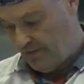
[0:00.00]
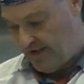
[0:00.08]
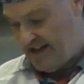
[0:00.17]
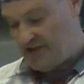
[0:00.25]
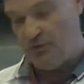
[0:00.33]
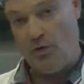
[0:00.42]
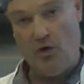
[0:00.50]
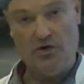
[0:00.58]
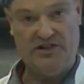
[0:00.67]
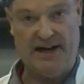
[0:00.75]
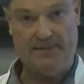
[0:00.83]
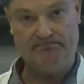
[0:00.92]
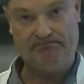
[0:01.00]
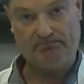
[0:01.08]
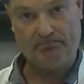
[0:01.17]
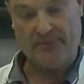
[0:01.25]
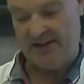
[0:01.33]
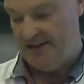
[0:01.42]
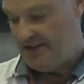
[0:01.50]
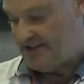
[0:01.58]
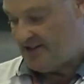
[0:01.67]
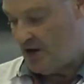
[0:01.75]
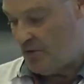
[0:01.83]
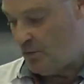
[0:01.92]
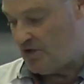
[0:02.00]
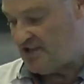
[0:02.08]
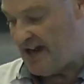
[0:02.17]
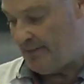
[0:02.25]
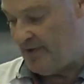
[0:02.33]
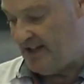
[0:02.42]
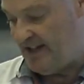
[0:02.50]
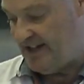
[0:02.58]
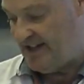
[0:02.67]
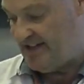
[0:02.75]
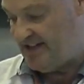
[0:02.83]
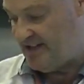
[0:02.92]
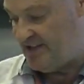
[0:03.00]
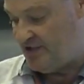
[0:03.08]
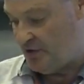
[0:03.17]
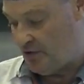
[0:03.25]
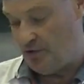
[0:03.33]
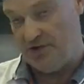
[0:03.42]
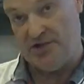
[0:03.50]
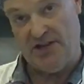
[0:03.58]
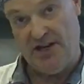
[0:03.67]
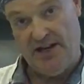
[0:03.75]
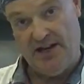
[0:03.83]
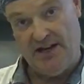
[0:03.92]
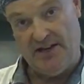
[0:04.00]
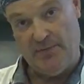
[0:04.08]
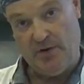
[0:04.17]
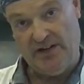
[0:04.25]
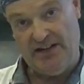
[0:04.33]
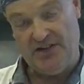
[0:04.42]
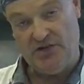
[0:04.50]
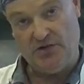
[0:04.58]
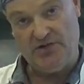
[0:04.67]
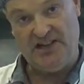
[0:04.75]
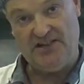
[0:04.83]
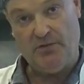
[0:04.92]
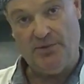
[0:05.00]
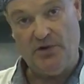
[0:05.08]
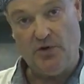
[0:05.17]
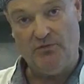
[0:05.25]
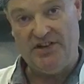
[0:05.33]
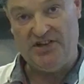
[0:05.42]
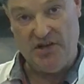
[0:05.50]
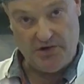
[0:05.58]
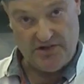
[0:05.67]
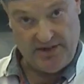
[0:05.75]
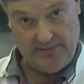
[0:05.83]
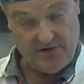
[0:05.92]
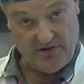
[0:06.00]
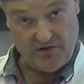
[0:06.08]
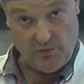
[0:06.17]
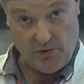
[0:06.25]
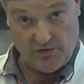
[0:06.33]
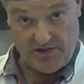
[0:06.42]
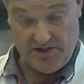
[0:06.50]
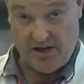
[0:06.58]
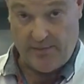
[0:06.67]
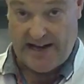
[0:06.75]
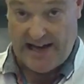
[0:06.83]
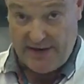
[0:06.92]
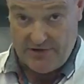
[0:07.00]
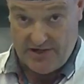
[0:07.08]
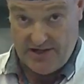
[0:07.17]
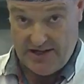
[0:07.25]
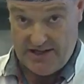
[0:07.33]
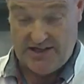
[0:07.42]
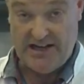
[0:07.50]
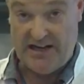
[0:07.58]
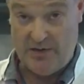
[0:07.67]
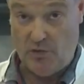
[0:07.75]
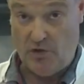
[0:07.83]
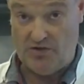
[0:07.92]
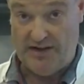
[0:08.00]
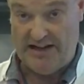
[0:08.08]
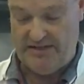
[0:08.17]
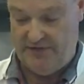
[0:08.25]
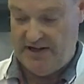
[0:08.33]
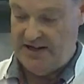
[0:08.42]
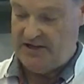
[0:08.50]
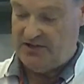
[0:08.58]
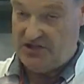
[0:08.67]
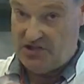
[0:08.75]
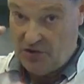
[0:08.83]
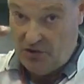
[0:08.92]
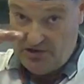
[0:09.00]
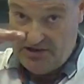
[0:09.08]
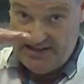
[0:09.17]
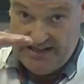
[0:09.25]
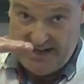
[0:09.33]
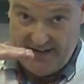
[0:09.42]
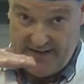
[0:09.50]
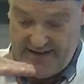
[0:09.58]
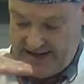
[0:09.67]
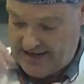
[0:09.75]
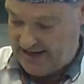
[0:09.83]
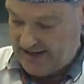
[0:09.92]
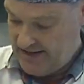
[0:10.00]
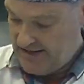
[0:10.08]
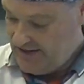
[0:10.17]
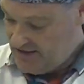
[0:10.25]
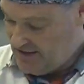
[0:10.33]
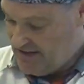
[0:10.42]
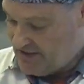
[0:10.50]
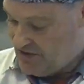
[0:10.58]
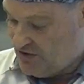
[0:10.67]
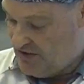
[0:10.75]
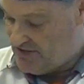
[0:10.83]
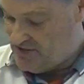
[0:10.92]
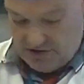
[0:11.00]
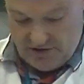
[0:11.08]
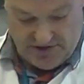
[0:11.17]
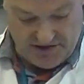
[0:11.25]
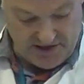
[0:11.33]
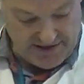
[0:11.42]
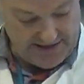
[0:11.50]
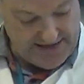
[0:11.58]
it. That's water. So what's happening is this sauce, the Bolognese sauce, is what we call reducing, because the water's coming out. You're taking water out of it. The sauce is getting thicker. So that's good. That's a good sign.